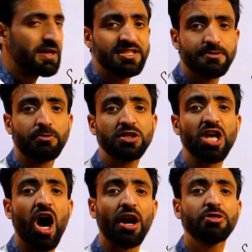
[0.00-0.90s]
principles
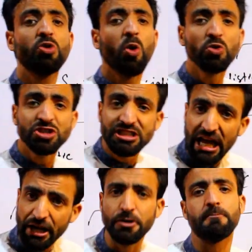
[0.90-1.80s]
are those
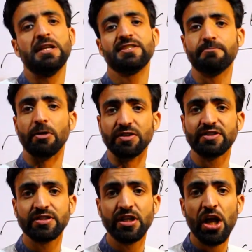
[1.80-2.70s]
directive
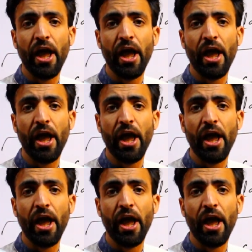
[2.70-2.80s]
principles